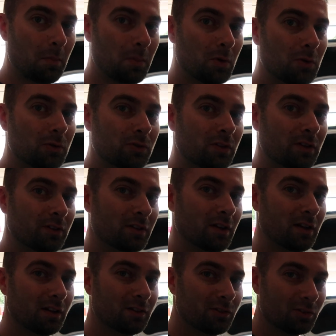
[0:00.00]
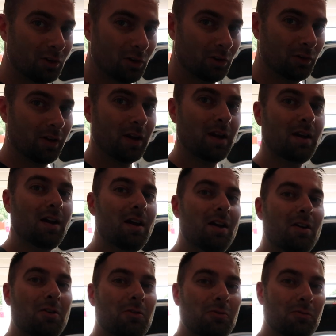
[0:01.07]
Boost is getting installed
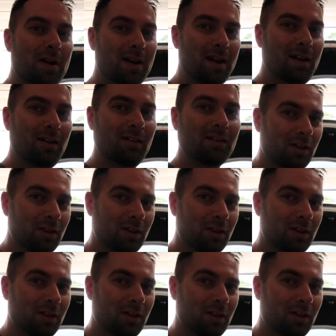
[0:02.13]
right now.